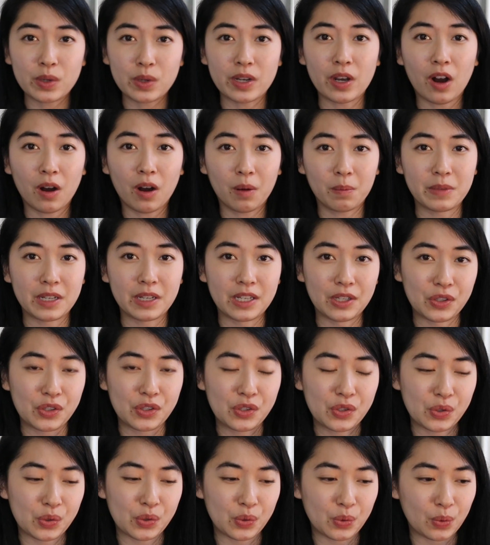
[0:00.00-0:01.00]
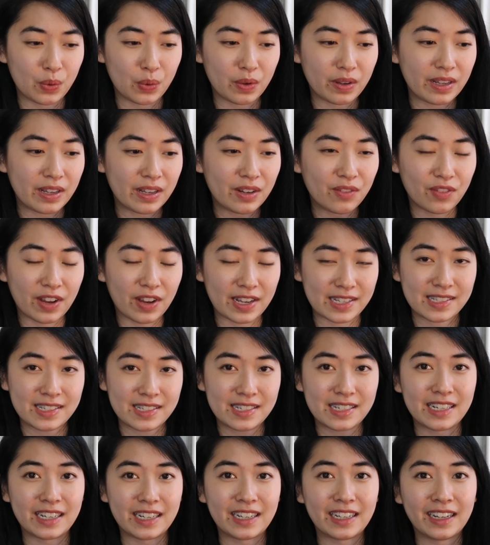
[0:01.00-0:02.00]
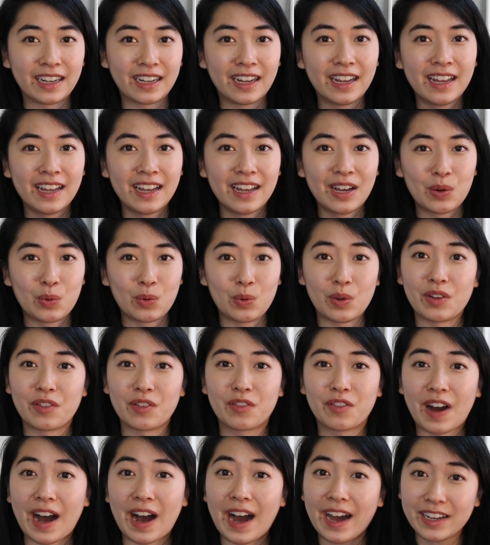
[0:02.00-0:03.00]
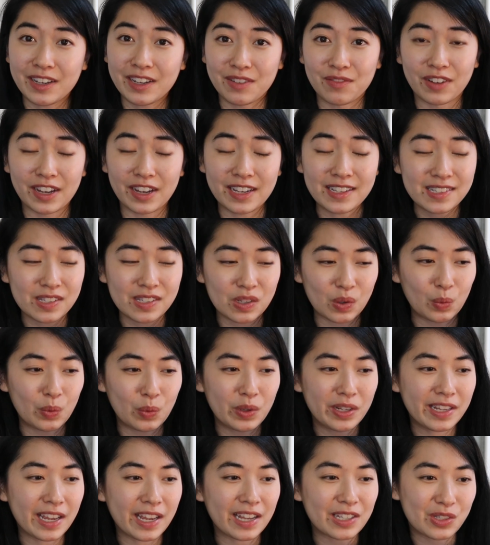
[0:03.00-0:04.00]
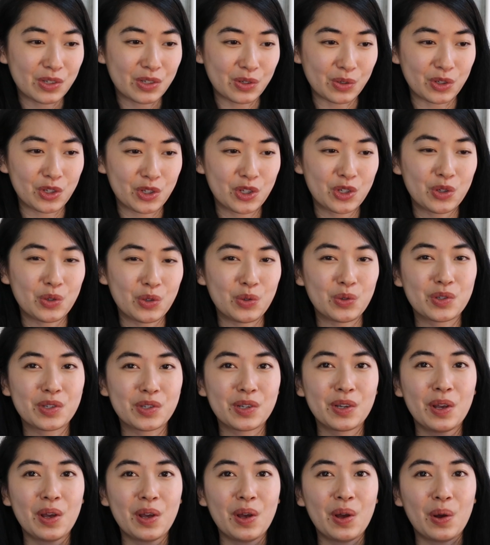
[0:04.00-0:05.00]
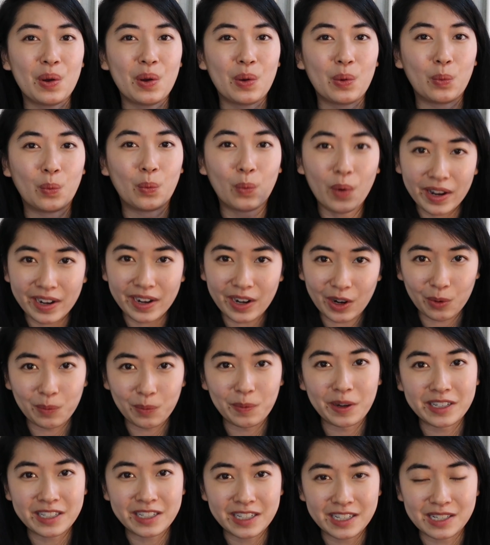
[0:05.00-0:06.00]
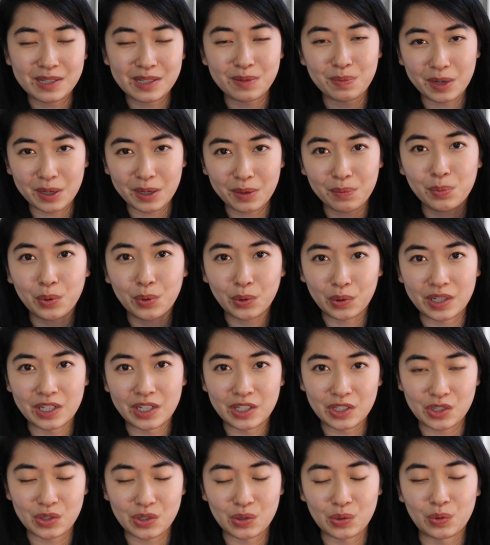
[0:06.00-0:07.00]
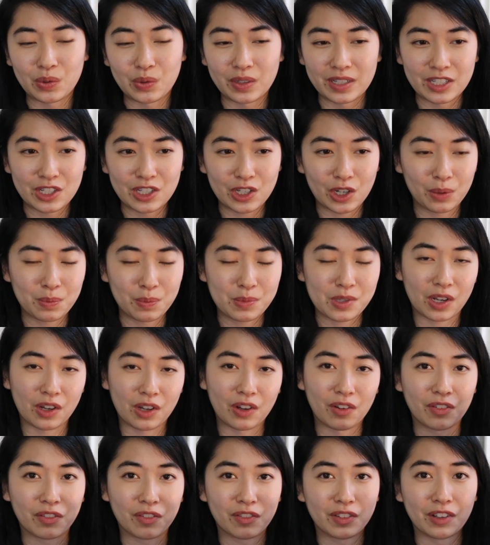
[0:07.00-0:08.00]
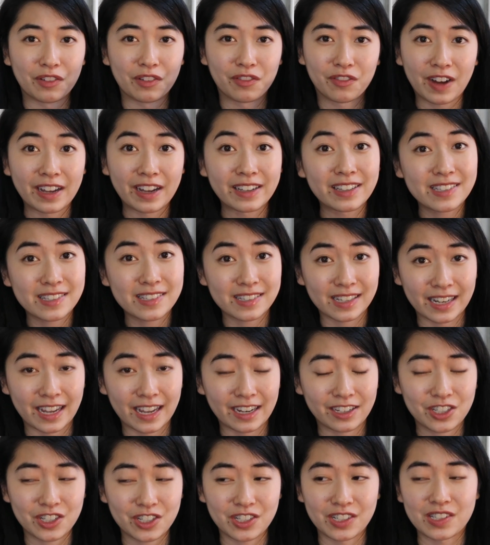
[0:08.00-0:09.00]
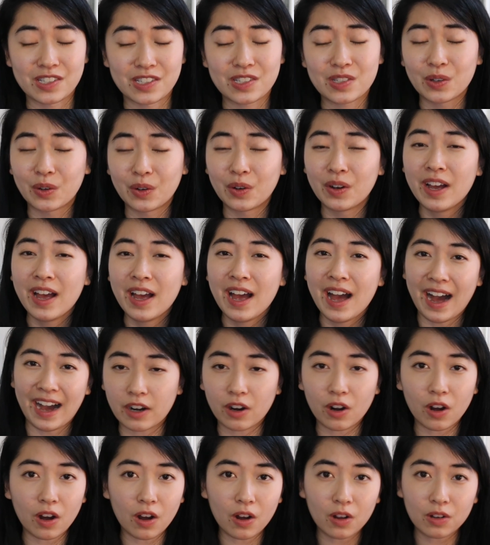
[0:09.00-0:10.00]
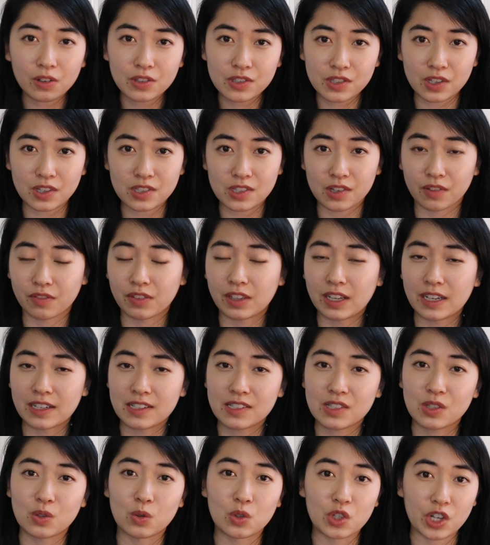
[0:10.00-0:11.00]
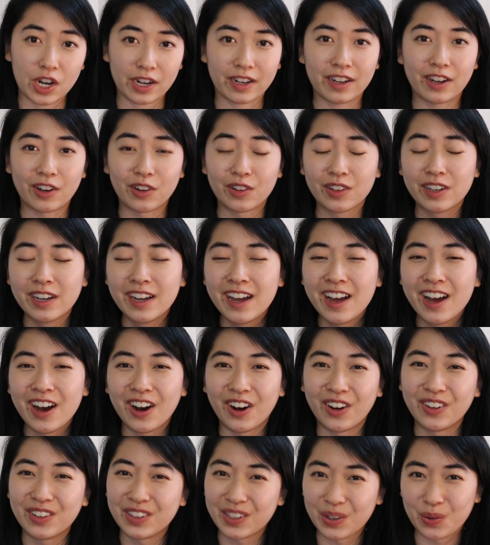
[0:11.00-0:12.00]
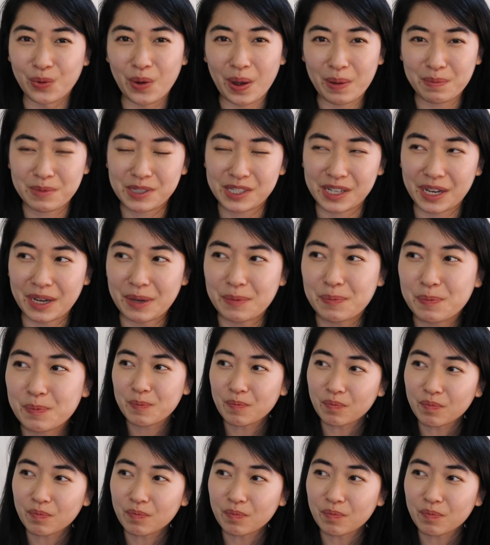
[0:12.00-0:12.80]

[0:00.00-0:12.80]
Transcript: we opt into investing with i-Invest, we get to choose what our money is being put into in terms of the fund selection. So there are all sorts of things to check out on the website.